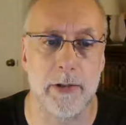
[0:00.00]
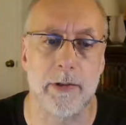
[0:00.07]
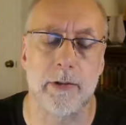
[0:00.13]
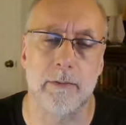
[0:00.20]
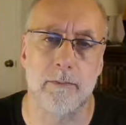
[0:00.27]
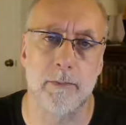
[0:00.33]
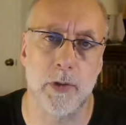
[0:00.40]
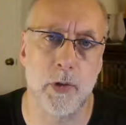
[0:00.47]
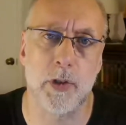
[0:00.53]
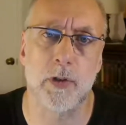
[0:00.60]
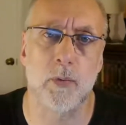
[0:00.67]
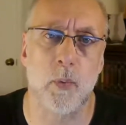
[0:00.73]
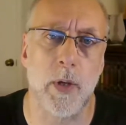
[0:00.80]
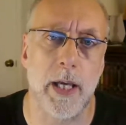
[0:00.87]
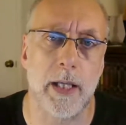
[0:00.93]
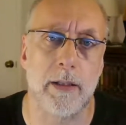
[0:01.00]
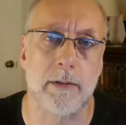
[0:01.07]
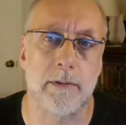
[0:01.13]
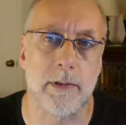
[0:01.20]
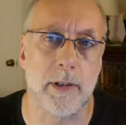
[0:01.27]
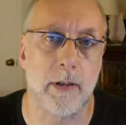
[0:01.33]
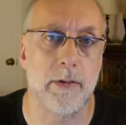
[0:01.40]
You can wait,
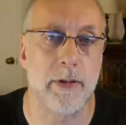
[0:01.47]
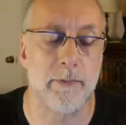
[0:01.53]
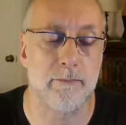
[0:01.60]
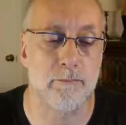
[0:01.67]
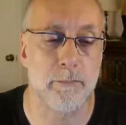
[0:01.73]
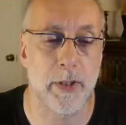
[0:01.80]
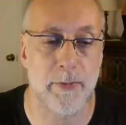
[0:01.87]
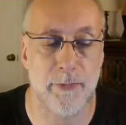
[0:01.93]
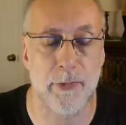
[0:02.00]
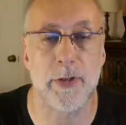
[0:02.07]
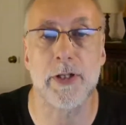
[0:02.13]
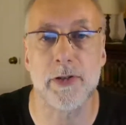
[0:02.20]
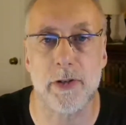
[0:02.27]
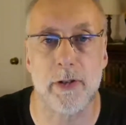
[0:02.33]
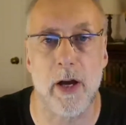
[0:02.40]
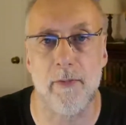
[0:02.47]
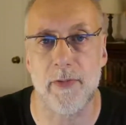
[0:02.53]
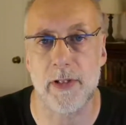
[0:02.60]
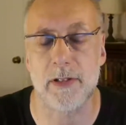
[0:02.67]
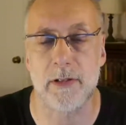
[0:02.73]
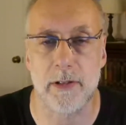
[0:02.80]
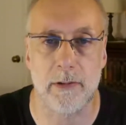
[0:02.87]
but if they're injured,
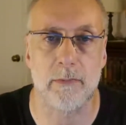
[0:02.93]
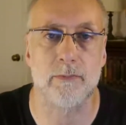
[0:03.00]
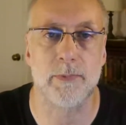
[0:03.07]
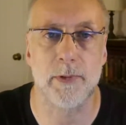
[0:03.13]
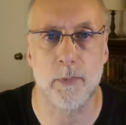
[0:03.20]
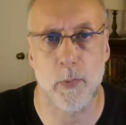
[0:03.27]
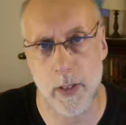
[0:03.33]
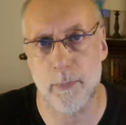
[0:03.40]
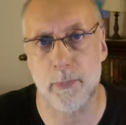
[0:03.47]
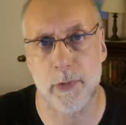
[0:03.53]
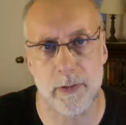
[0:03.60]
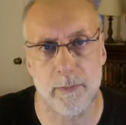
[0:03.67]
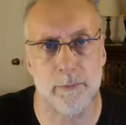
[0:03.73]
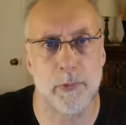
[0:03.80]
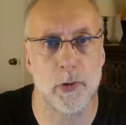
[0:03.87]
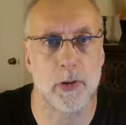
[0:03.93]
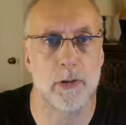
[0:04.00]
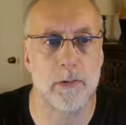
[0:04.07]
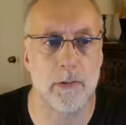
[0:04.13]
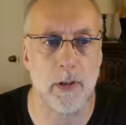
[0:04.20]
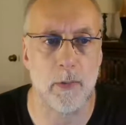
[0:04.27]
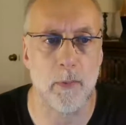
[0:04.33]
obviously you'd want to put the book
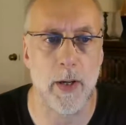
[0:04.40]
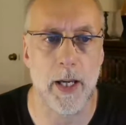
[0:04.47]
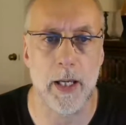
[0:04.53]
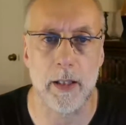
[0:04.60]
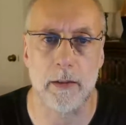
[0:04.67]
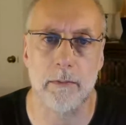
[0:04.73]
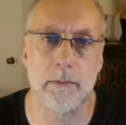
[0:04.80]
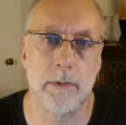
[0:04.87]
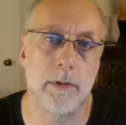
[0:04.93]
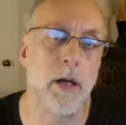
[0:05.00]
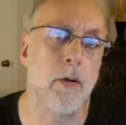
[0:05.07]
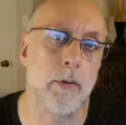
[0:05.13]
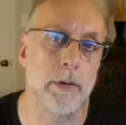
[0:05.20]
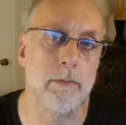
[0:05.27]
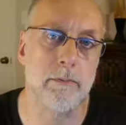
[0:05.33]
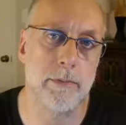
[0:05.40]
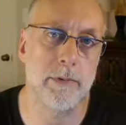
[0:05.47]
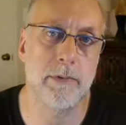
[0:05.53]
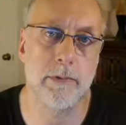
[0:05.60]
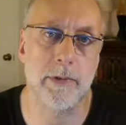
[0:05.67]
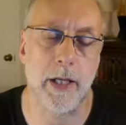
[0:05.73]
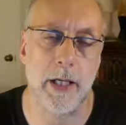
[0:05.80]
away and go and
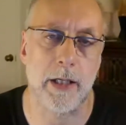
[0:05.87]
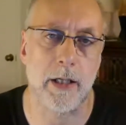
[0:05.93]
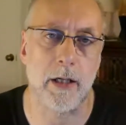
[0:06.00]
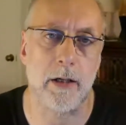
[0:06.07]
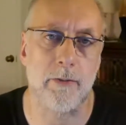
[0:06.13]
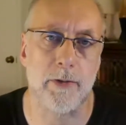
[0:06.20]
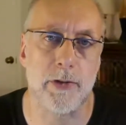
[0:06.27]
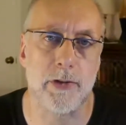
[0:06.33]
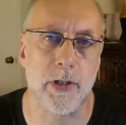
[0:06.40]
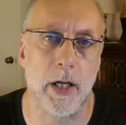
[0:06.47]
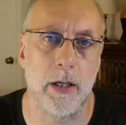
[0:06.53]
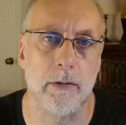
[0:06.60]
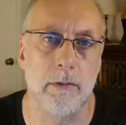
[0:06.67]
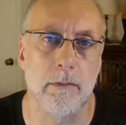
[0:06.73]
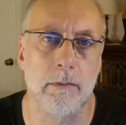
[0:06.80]
take care of your child.